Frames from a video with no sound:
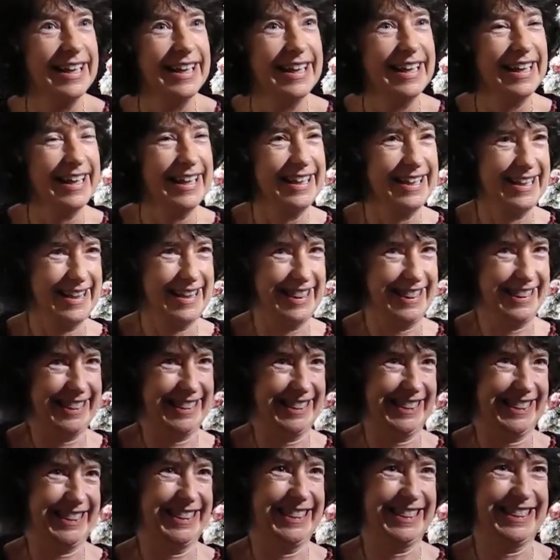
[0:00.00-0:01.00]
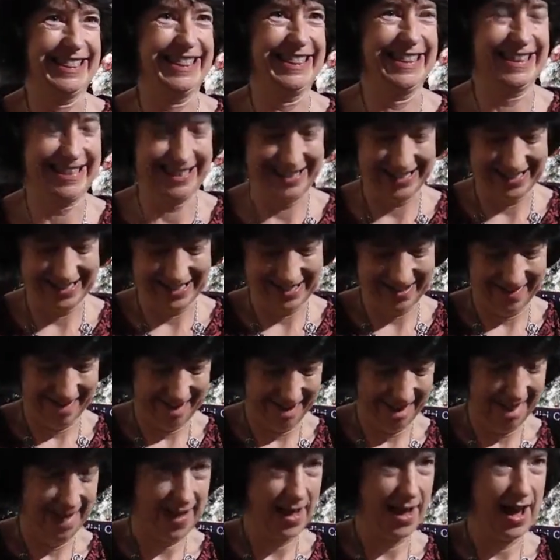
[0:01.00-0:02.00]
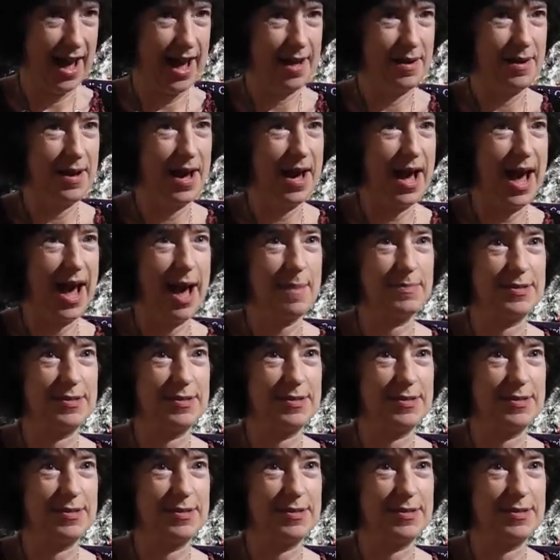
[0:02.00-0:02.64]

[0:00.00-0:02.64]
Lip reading: Excellent. Well, thank you very much for your time.